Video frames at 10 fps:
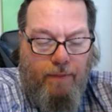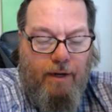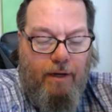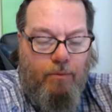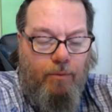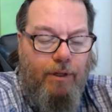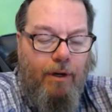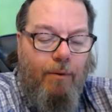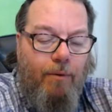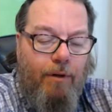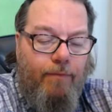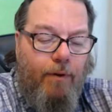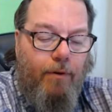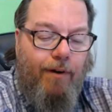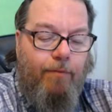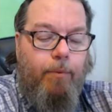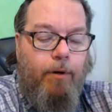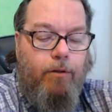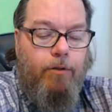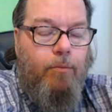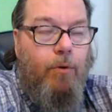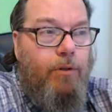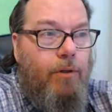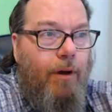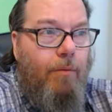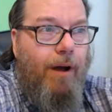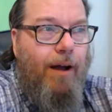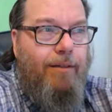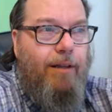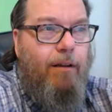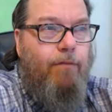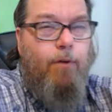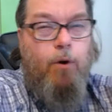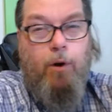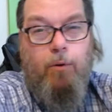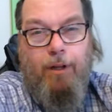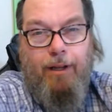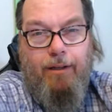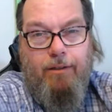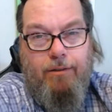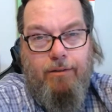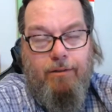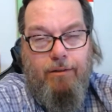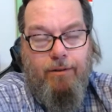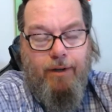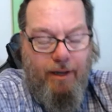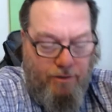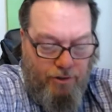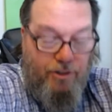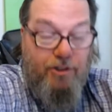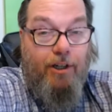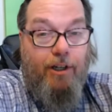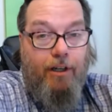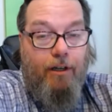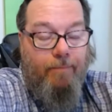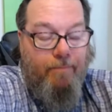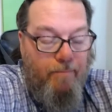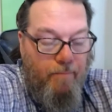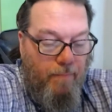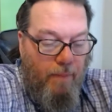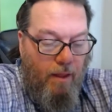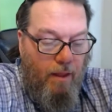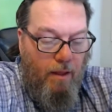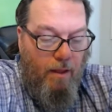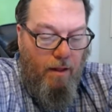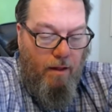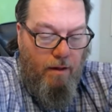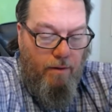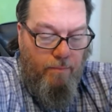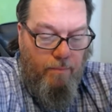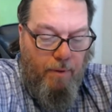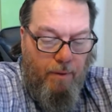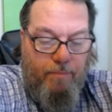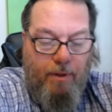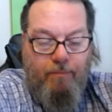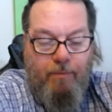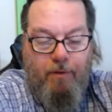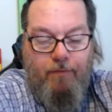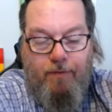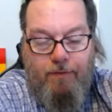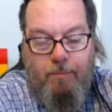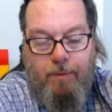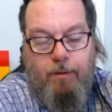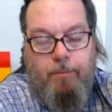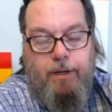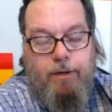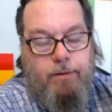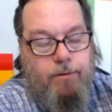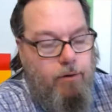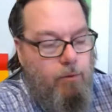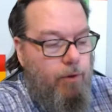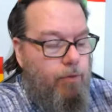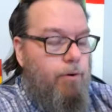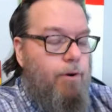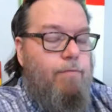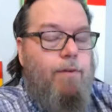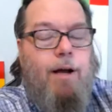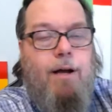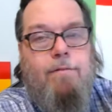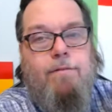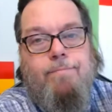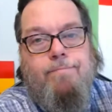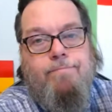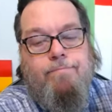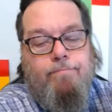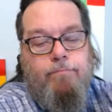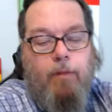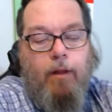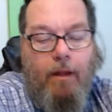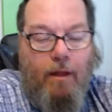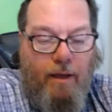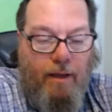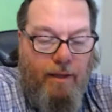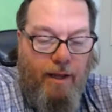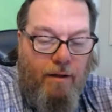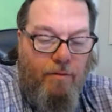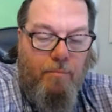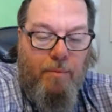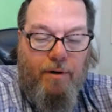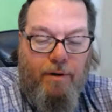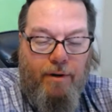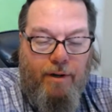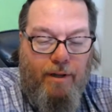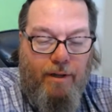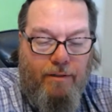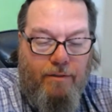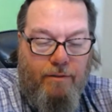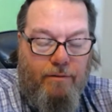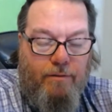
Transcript: then I said, well, you know, I want to photograph birds some more, so I'll buy a telephoto lens. Okay, cha-ching. Uh, bumped up from a fifty millimeter to a one thirty-five, and now the bird is